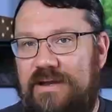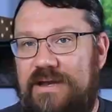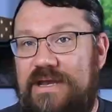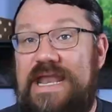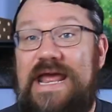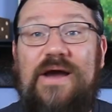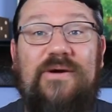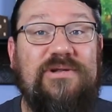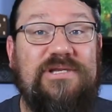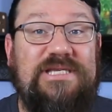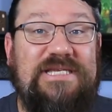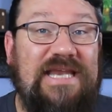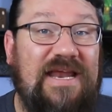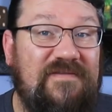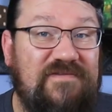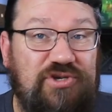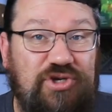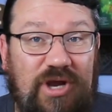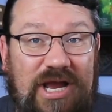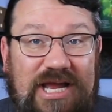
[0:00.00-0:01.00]
Now, instead
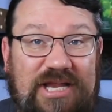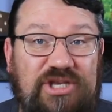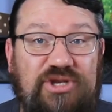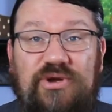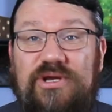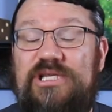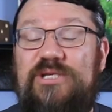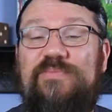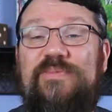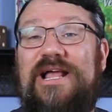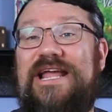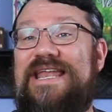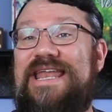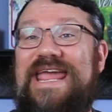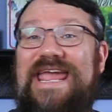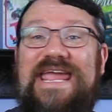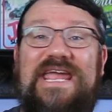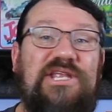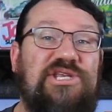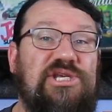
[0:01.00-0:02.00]
of trying to explain
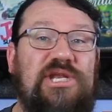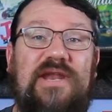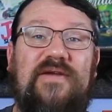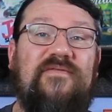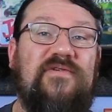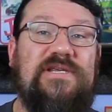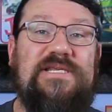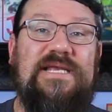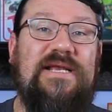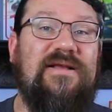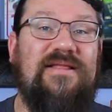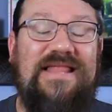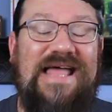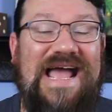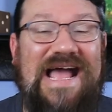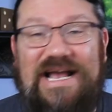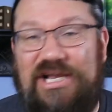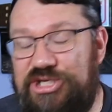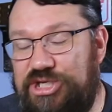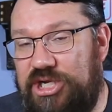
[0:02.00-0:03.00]
each and every single
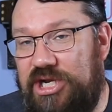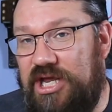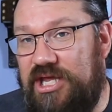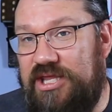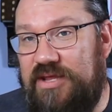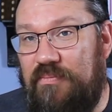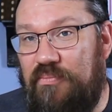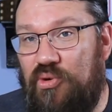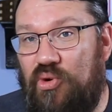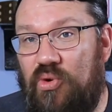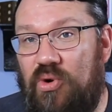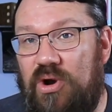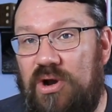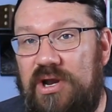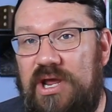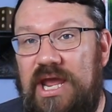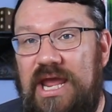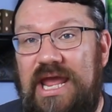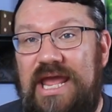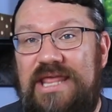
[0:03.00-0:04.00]
action on the
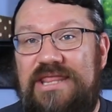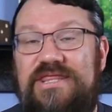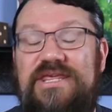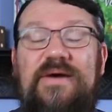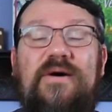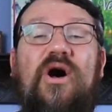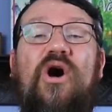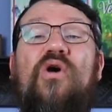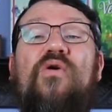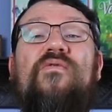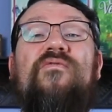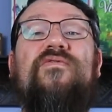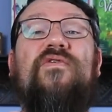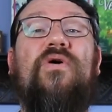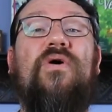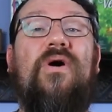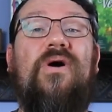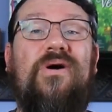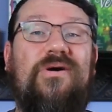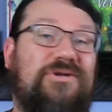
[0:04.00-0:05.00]
board, the
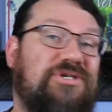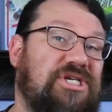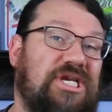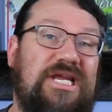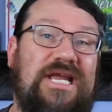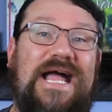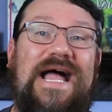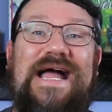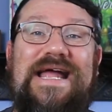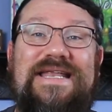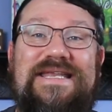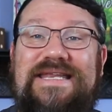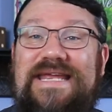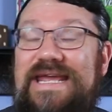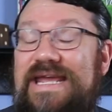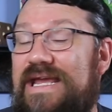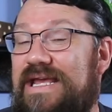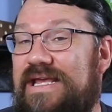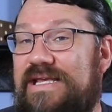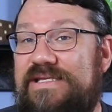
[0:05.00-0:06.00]
overarching
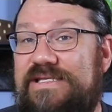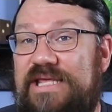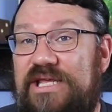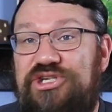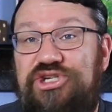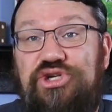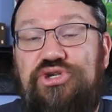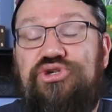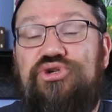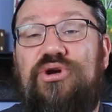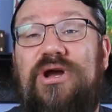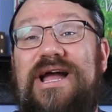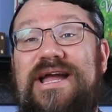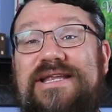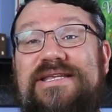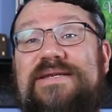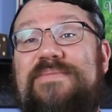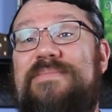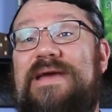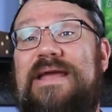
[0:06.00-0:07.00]
idea is that you're trying
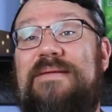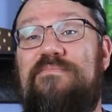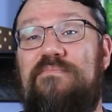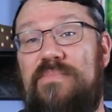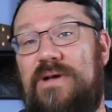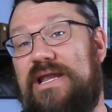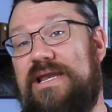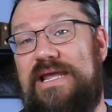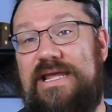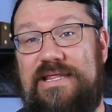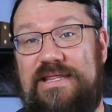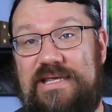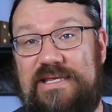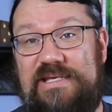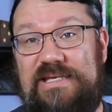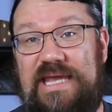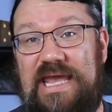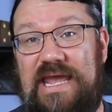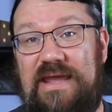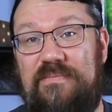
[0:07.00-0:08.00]
to make money in this
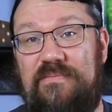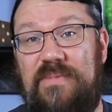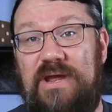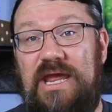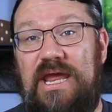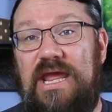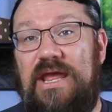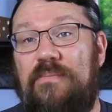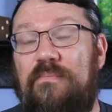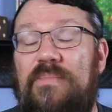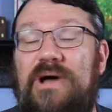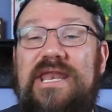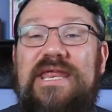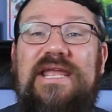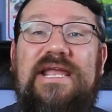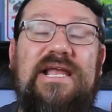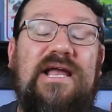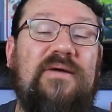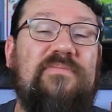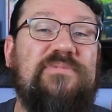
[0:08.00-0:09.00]
game. Money
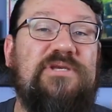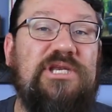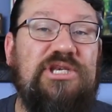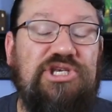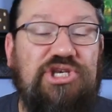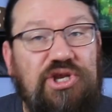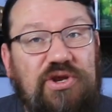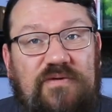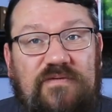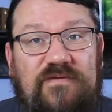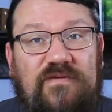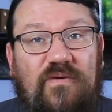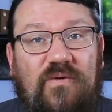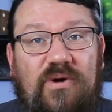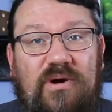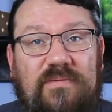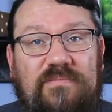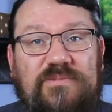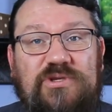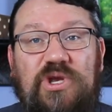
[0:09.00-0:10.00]
comes in 2
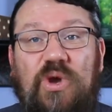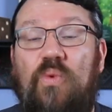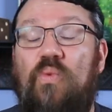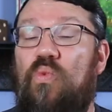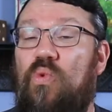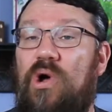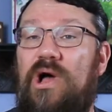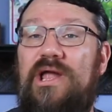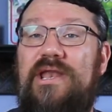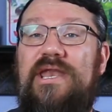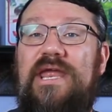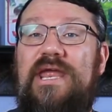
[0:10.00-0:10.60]
forms, one